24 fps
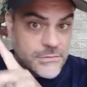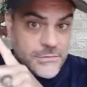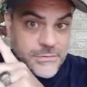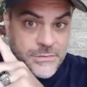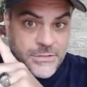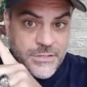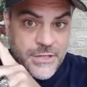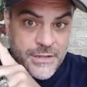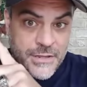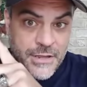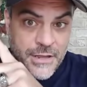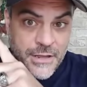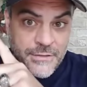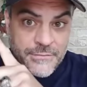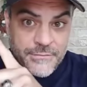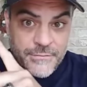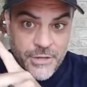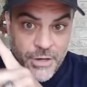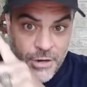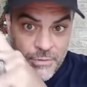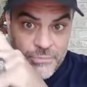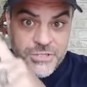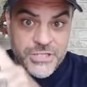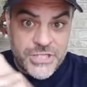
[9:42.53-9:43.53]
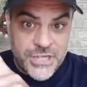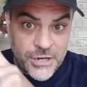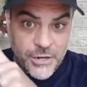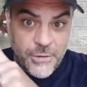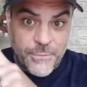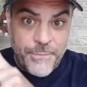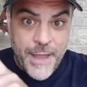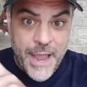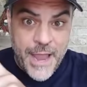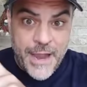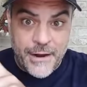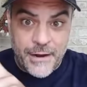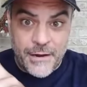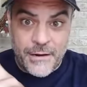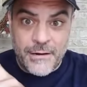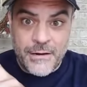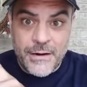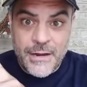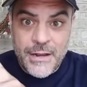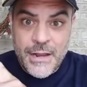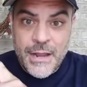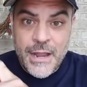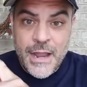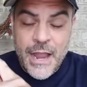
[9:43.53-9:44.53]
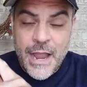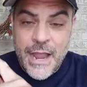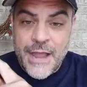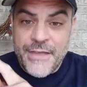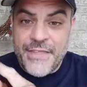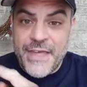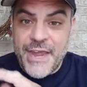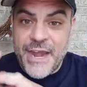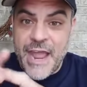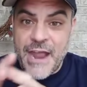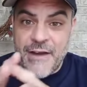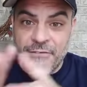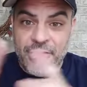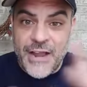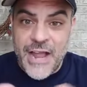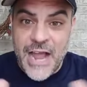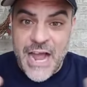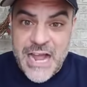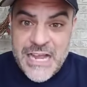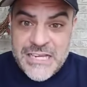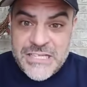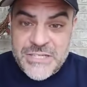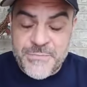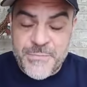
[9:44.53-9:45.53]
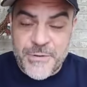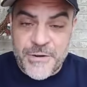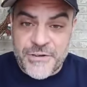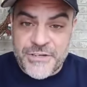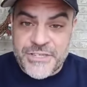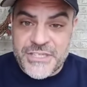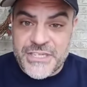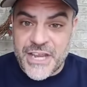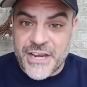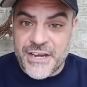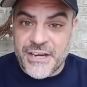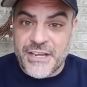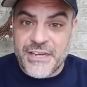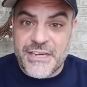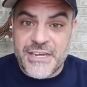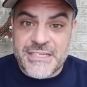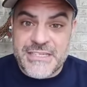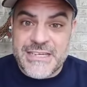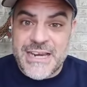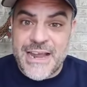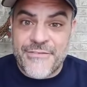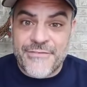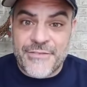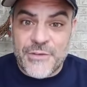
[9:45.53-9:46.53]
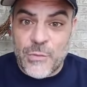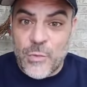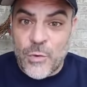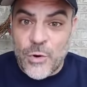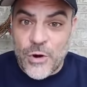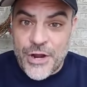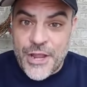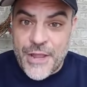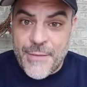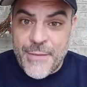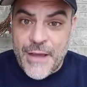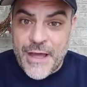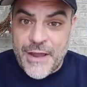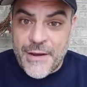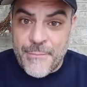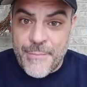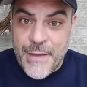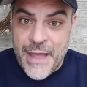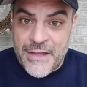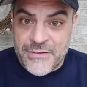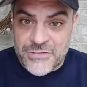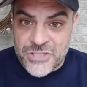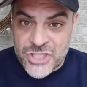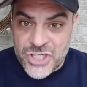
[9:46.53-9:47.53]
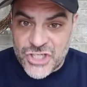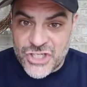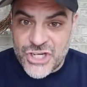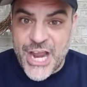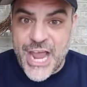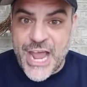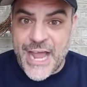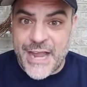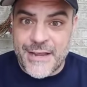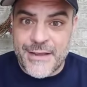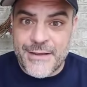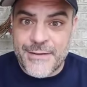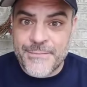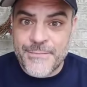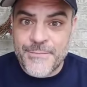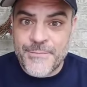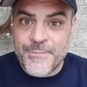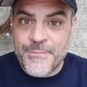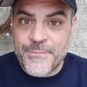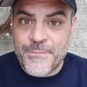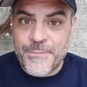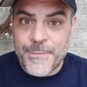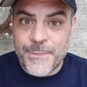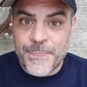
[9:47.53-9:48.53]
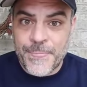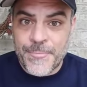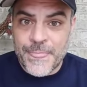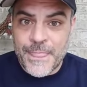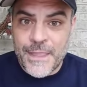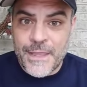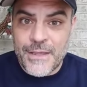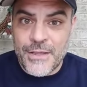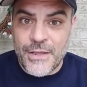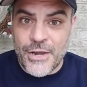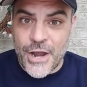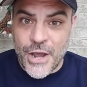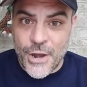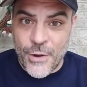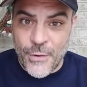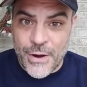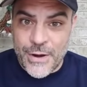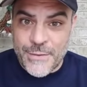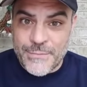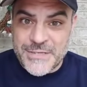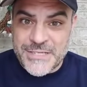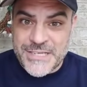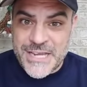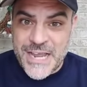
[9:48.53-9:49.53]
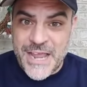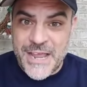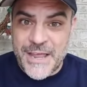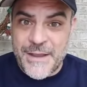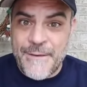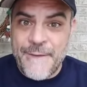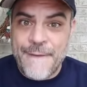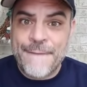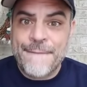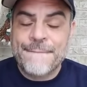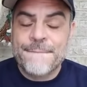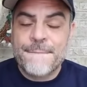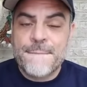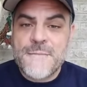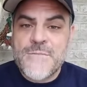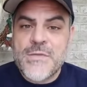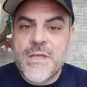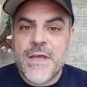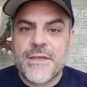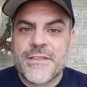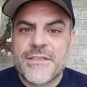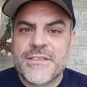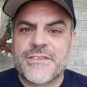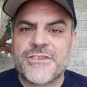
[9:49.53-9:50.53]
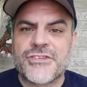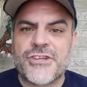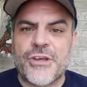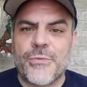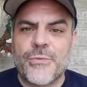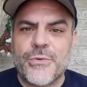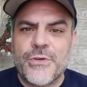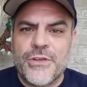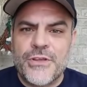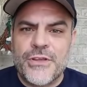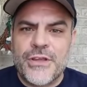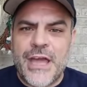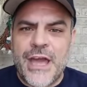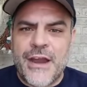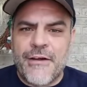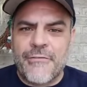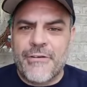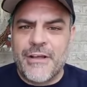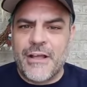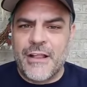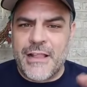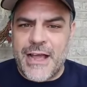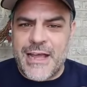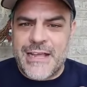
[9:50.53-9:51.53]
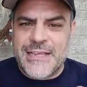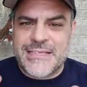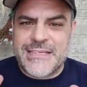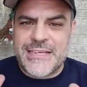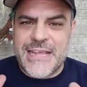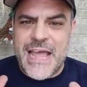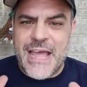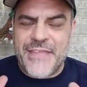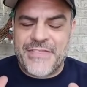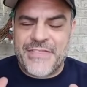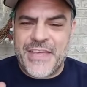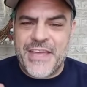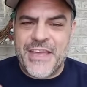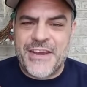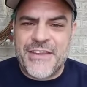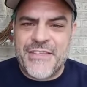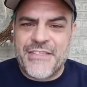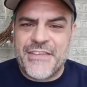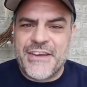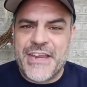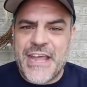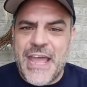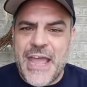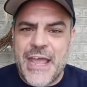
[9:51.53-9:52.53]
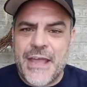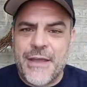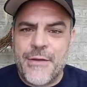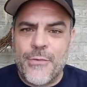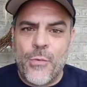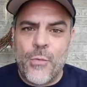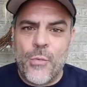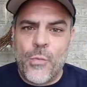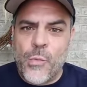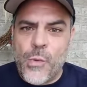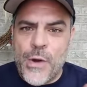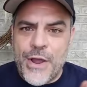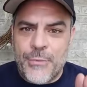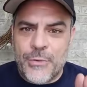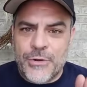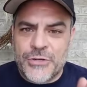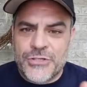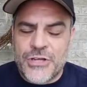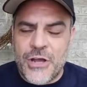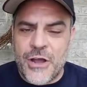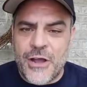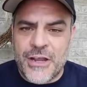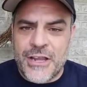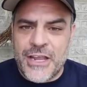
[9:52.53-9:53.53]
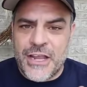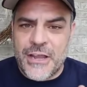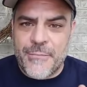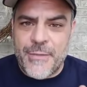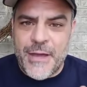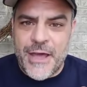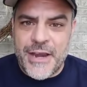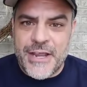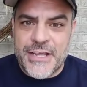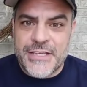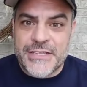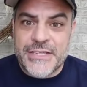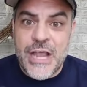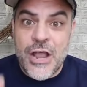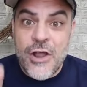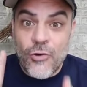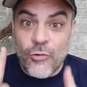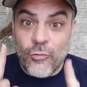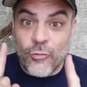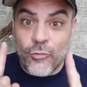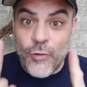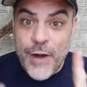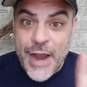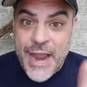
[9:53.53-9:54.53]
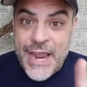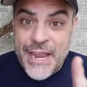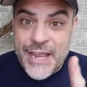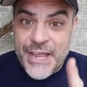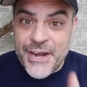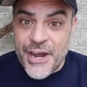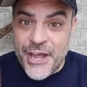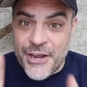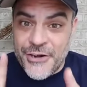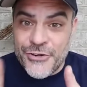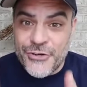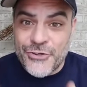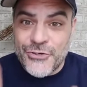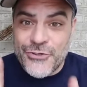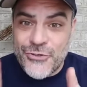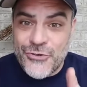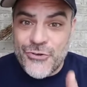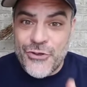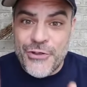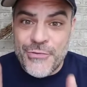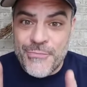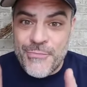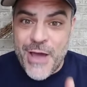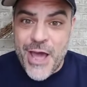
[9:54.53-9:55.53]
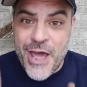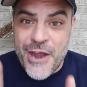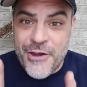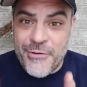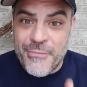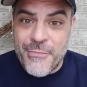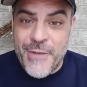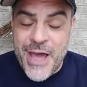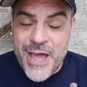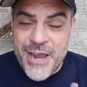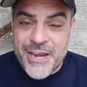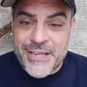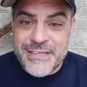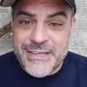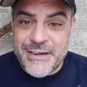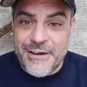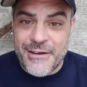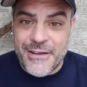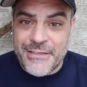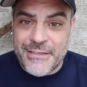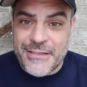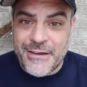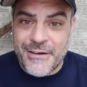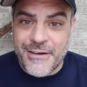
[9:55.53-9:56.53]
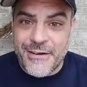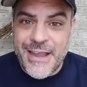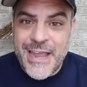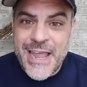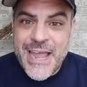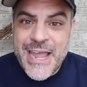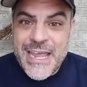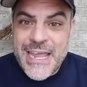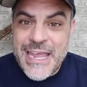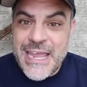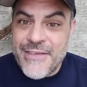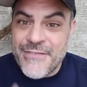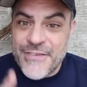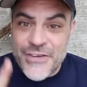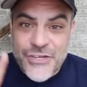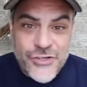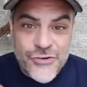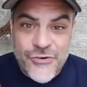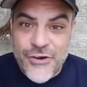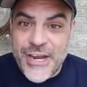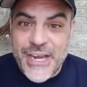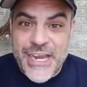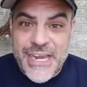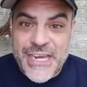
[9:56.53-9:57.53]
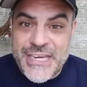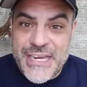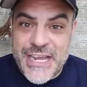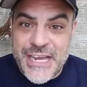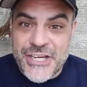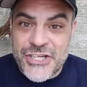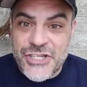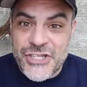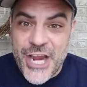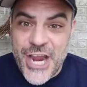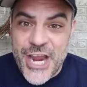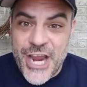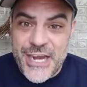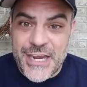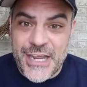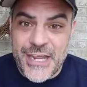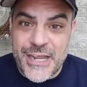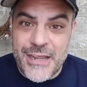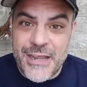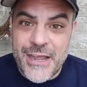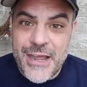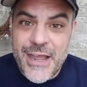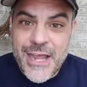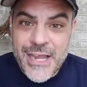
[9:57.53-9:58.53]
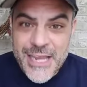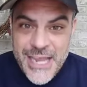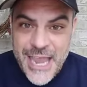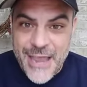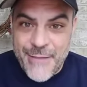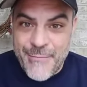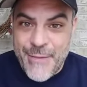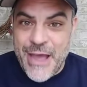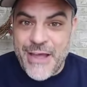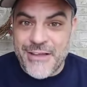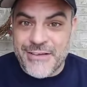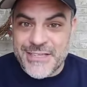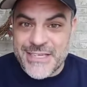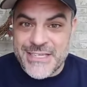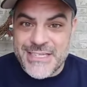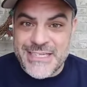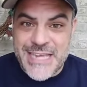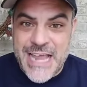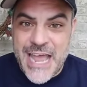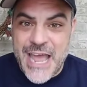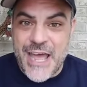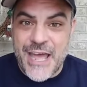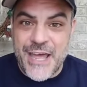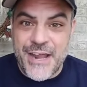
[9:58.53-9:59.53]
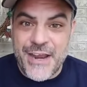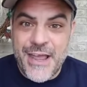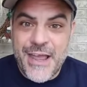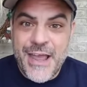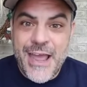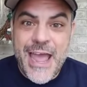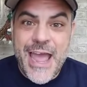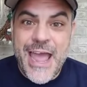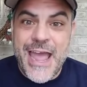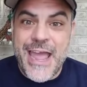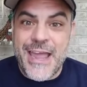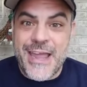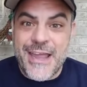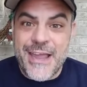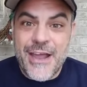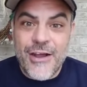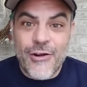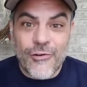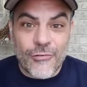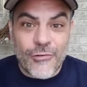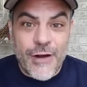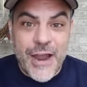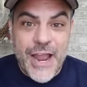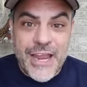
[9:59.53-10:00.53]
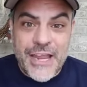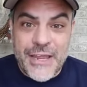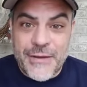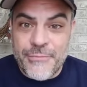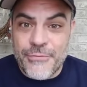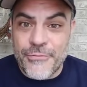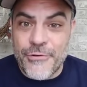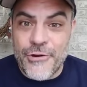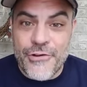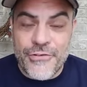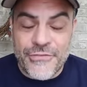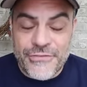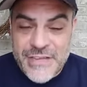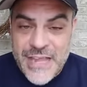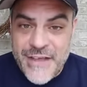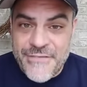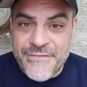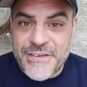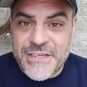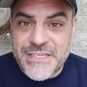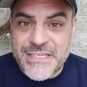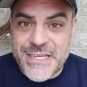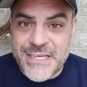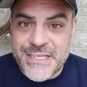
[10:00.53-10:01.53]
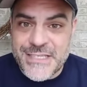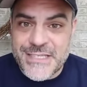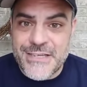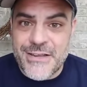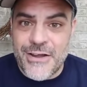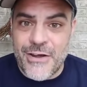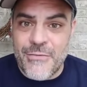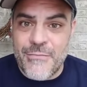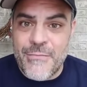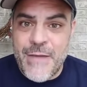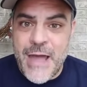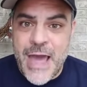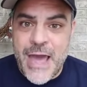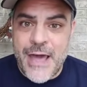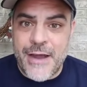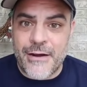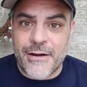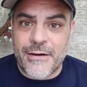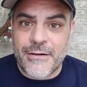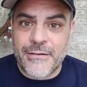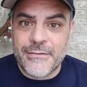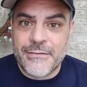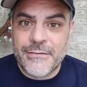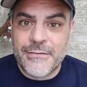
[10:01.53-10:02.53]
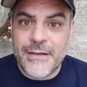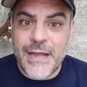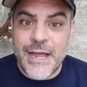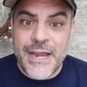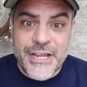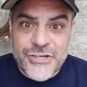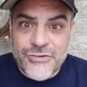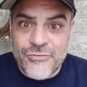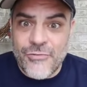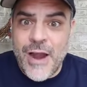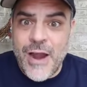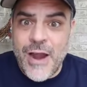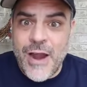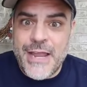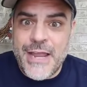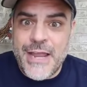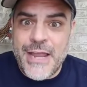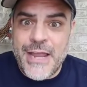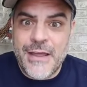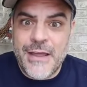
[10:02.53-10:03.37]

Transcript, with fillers: to the, you know, single payer and then every hospital suddenly doesn't have to worry about a bounce check. You know what I'm saying? So you got to realize at the end of the day, what we're talking about is Reagan understood modern monetary theory. Even tricky Dick Cheney came out and said, hey, Reagan proved deficits don't matter. And he's right.